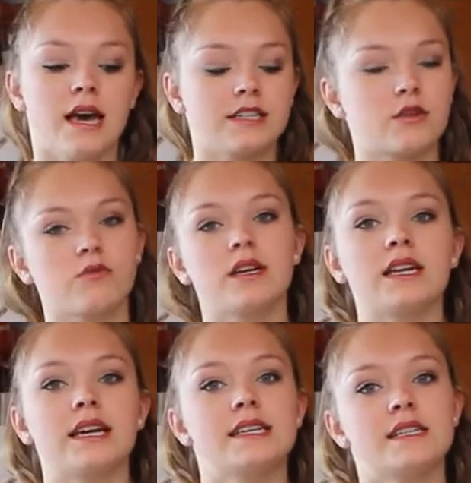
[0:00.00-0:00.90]
It's a
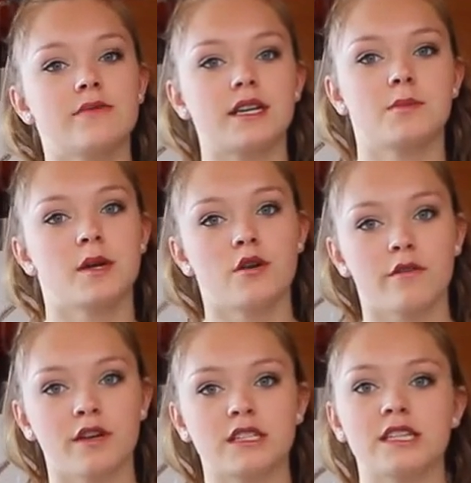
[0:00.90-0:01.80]
really easy recipe and
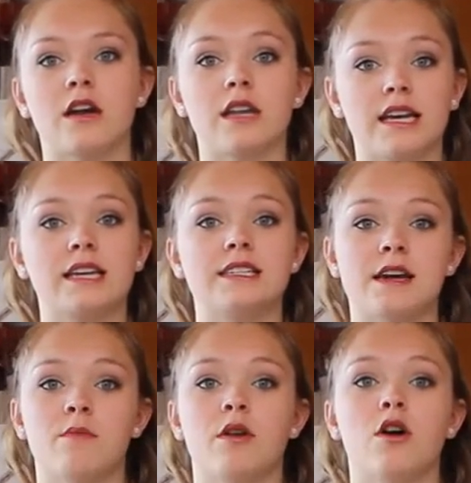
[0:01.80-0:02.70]
obviously I'll link it
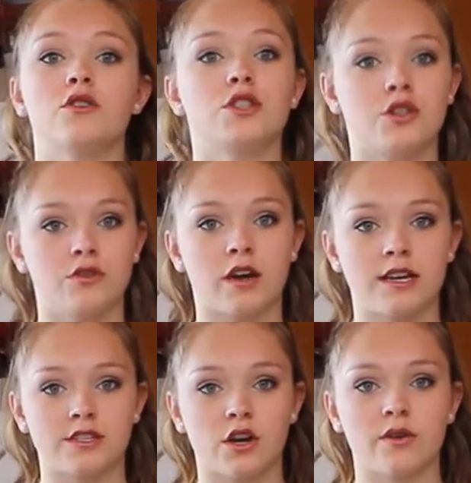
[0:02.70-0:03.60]
down below so you
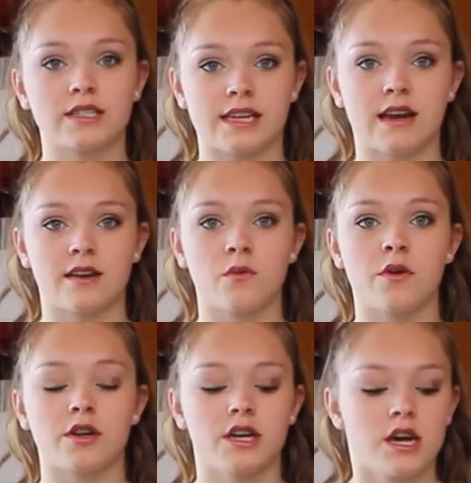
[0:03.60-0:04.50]
guys know exactly
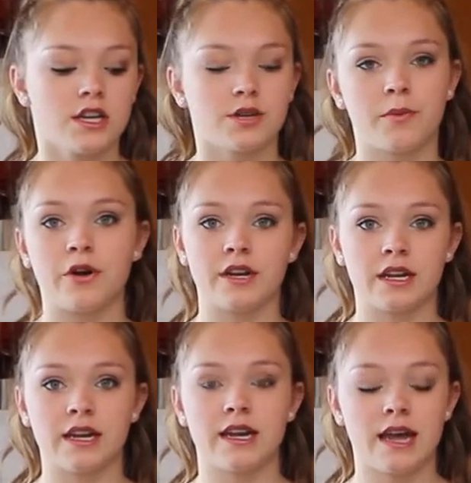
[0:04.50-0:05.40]
what to put
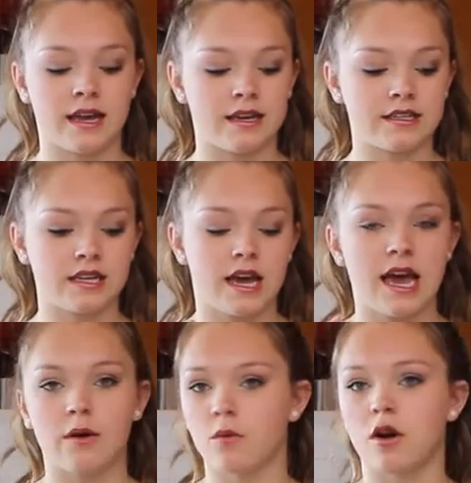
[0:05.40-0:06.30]
in it and
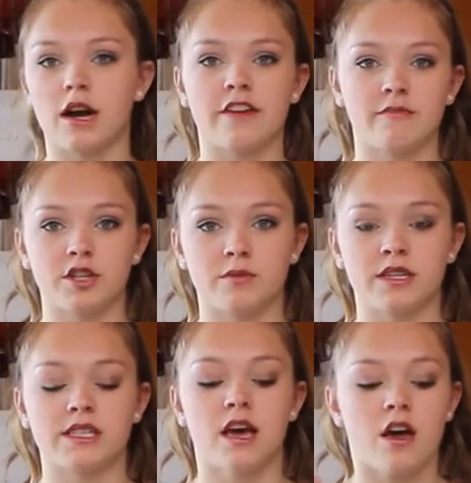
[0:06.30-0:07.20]
what kind of
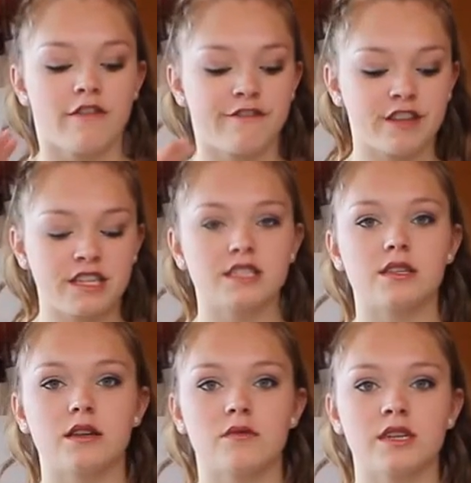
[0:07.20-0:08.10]
measurements. For
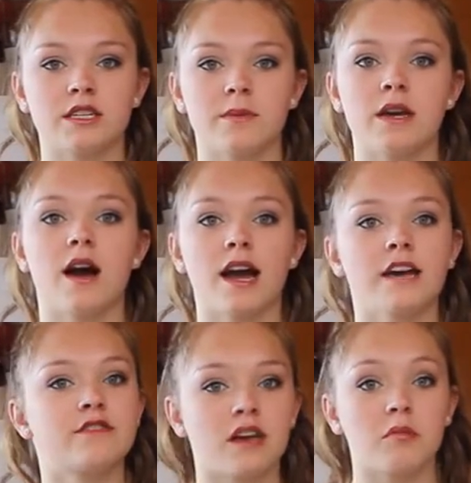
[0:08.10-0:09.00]
this recipe I
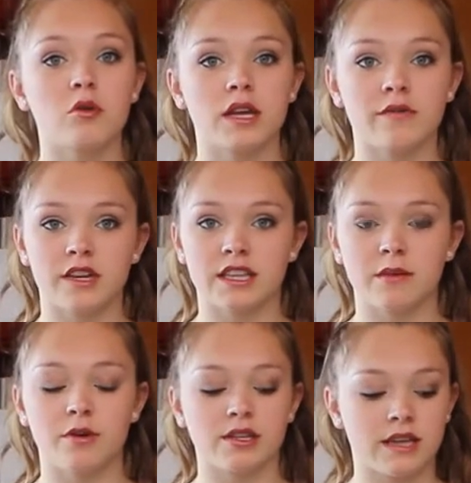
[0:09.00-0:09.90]
have doubled
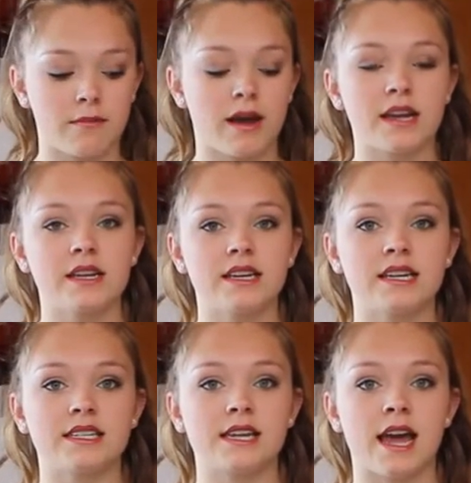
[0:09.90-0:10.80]
everything because I made it
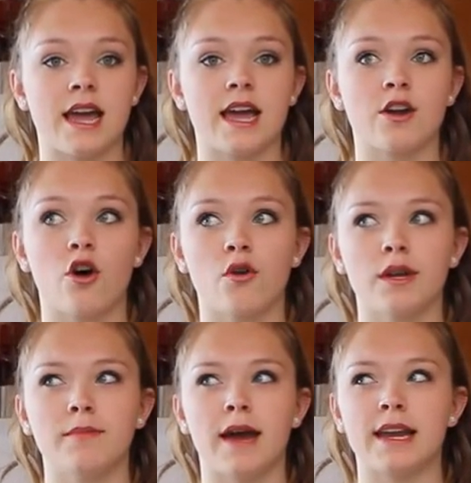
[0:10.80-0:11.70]
yesterday and it
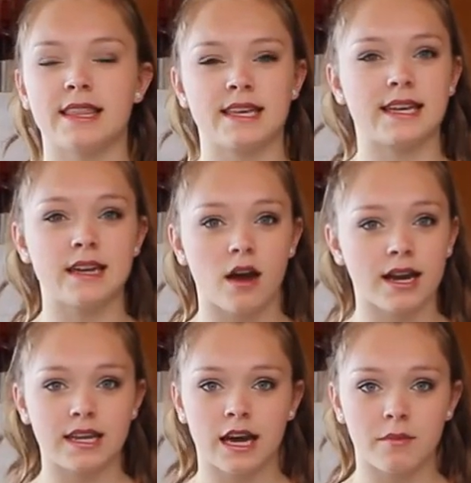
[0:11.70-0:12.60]
only made I think
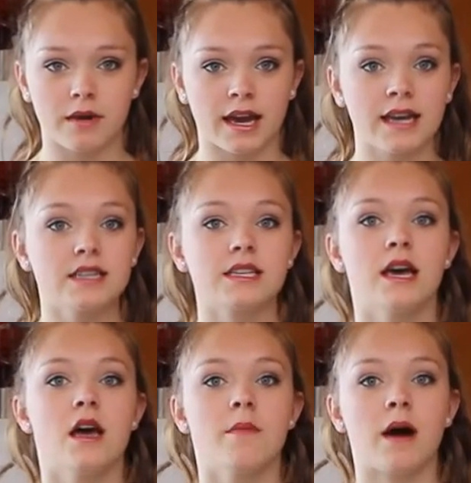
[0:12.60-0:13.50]
9 cupcakes,
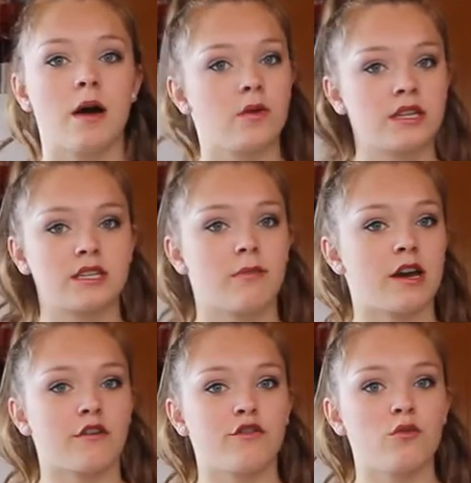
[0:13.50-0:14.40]
but I wanted to
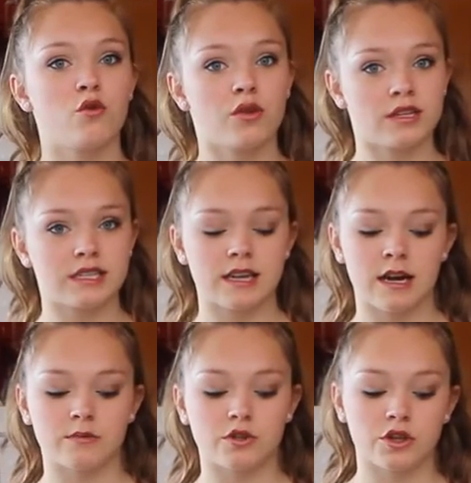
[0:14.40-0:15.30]
make a few more this
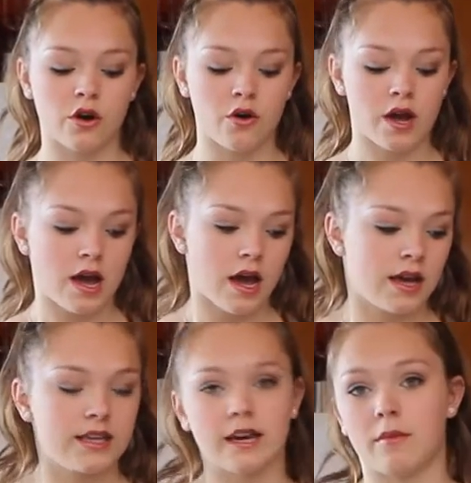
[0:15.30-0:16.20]
time, so
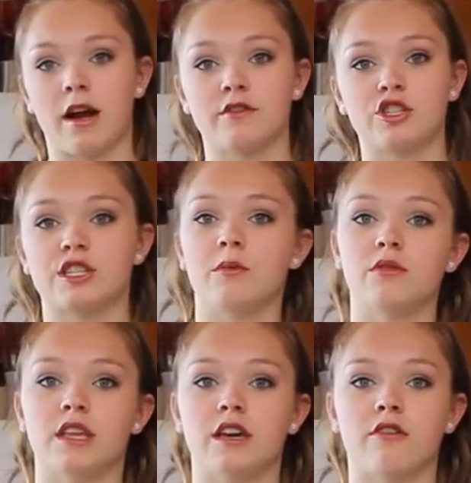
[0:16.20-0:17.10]
yeah, I've just
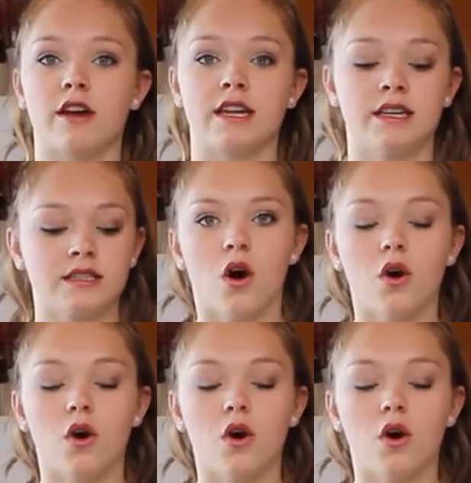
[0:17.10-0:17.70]
doubled the ingredient.